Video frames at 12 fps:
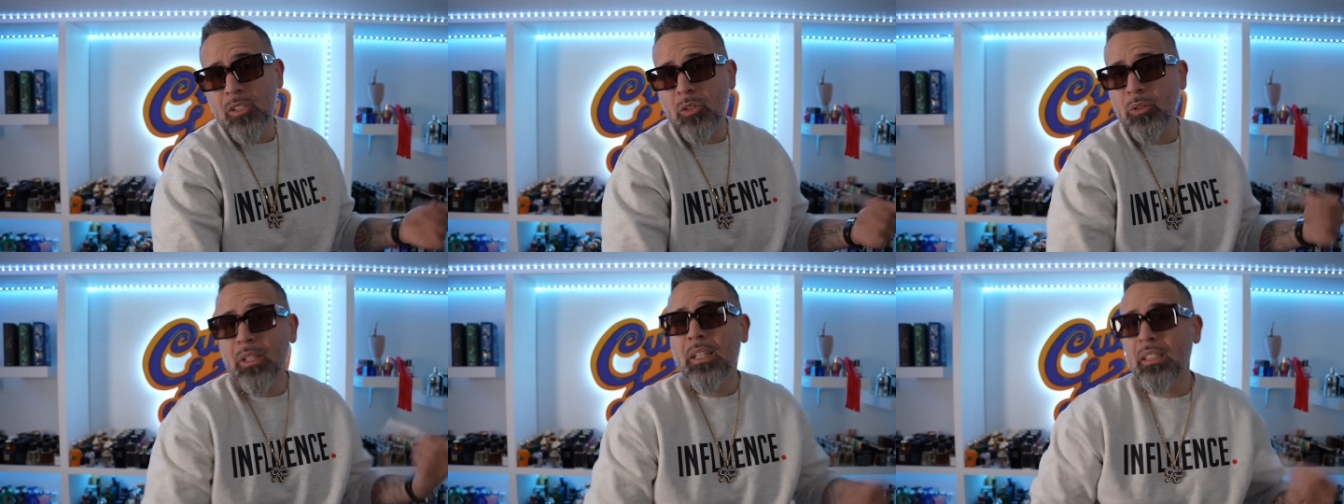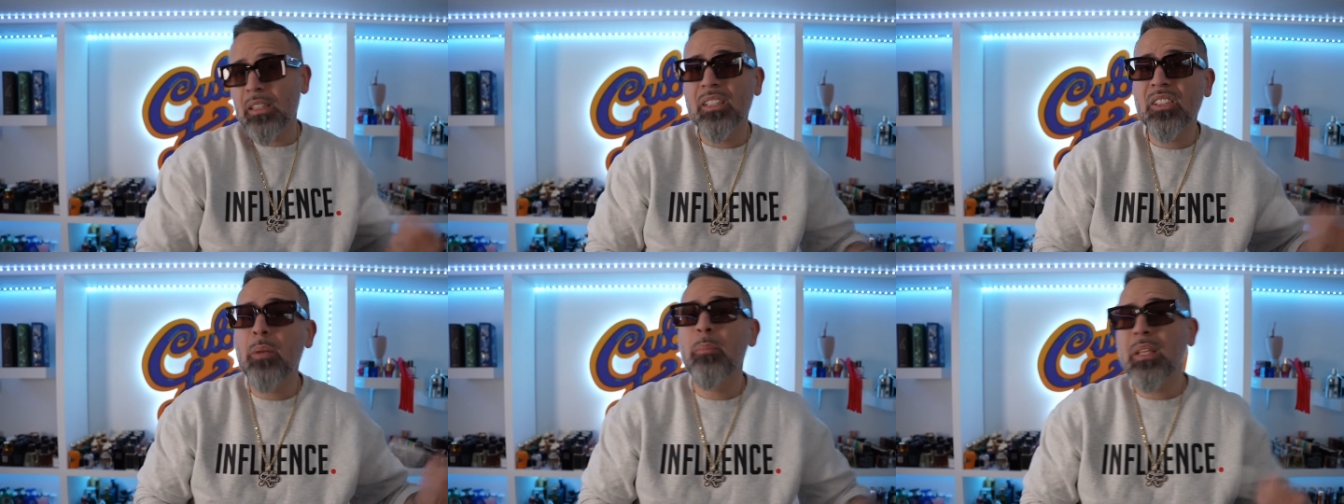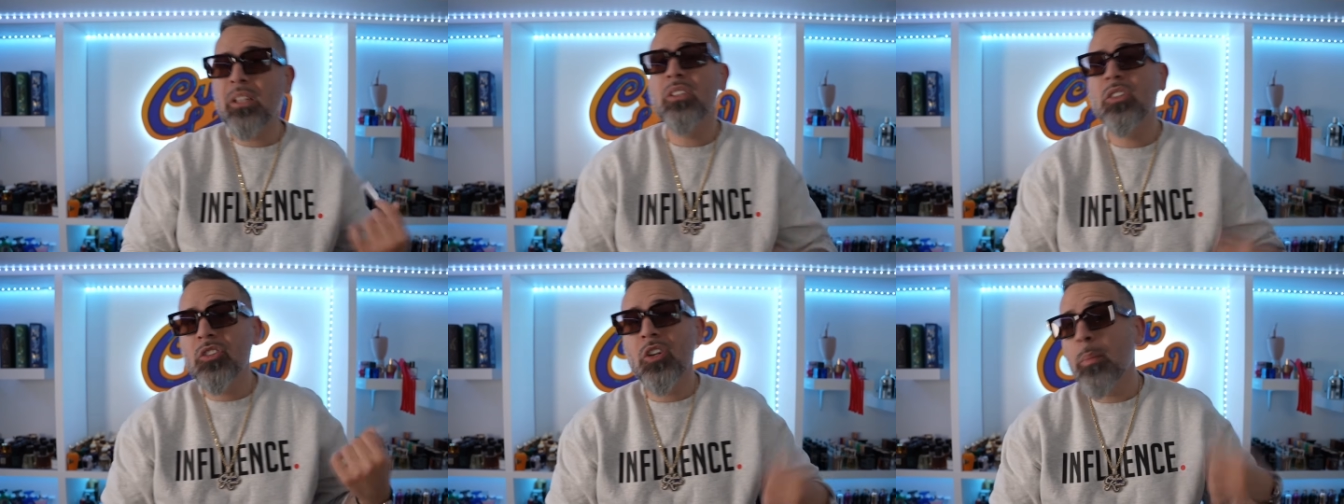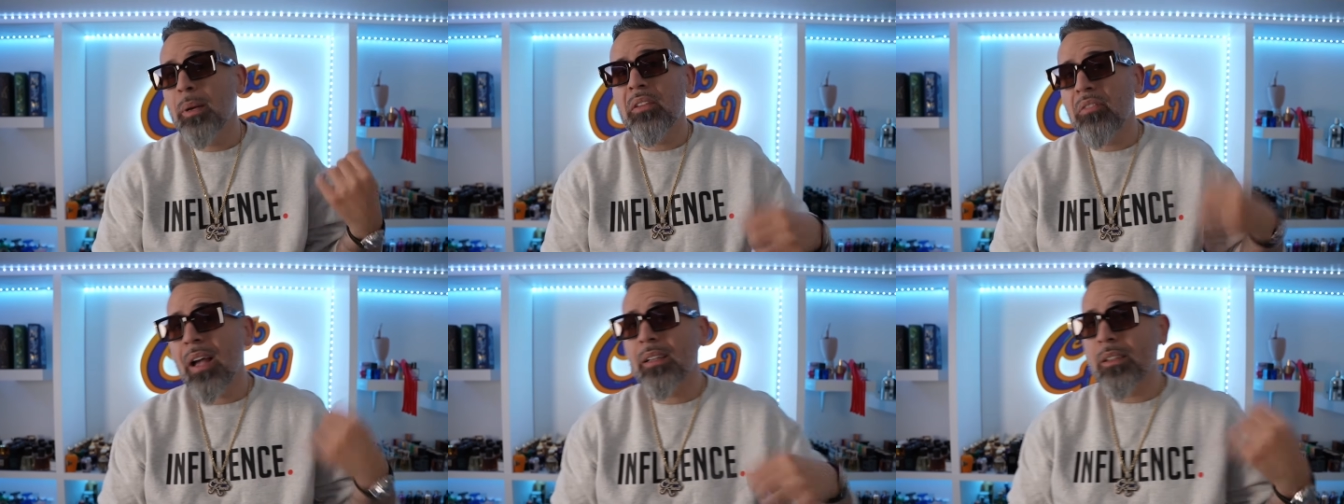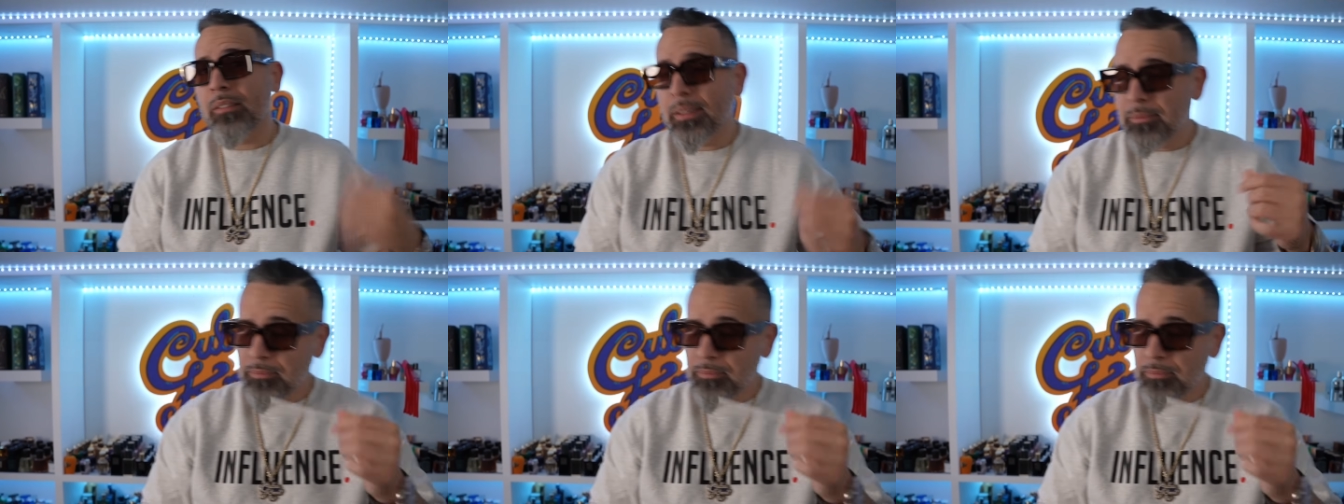so this can be the determining factor, right?